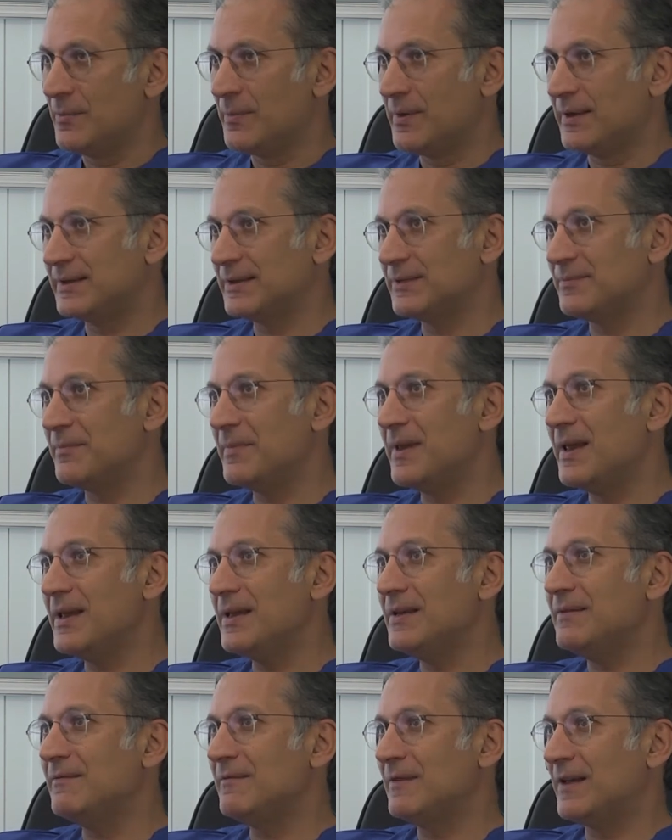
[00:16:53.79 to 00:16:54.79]
But the
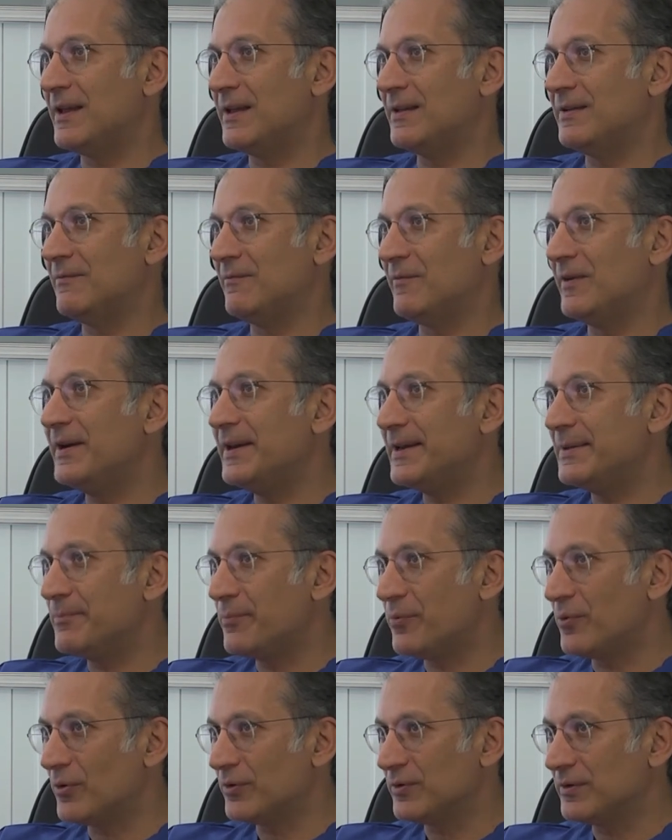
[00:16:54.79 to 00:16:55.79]
main and very
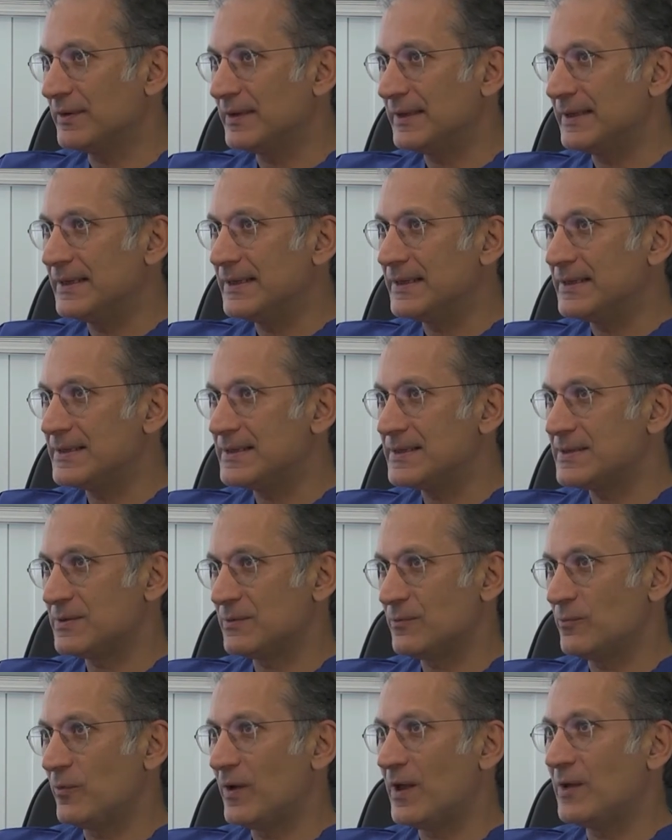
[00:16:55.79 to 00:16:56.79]
important thing is
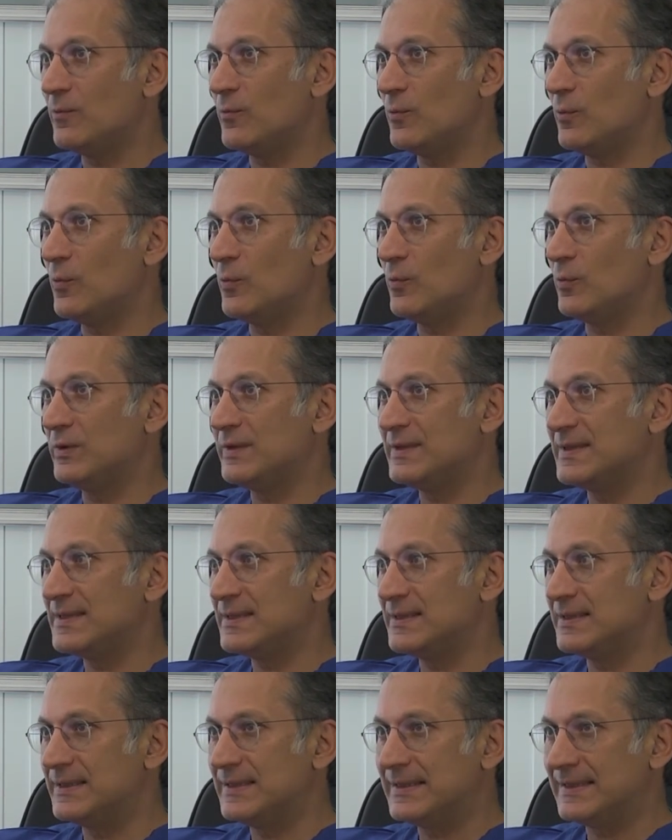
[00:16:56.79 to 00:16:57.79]
when
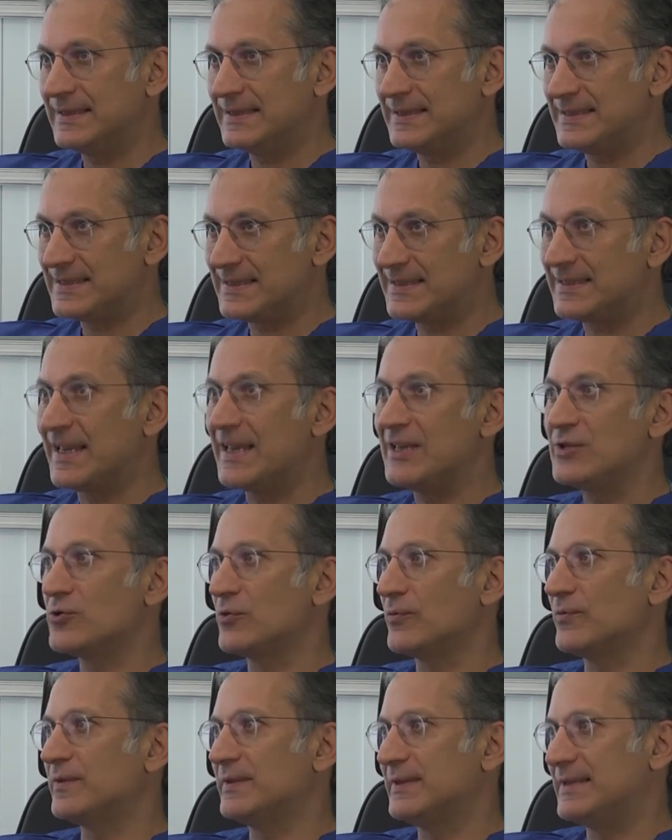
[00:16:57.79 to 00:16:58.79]
the stage
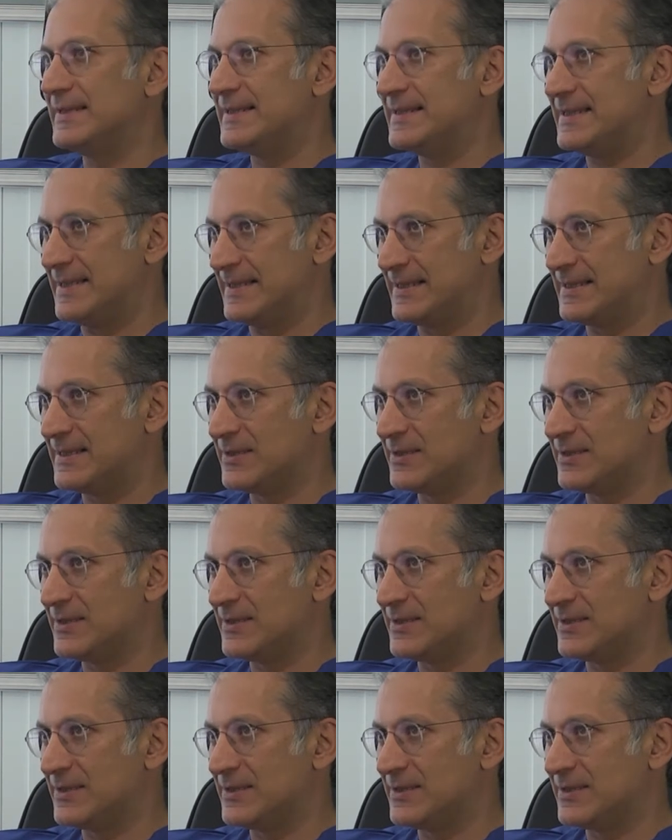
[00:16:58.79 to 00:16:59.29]
of the disease.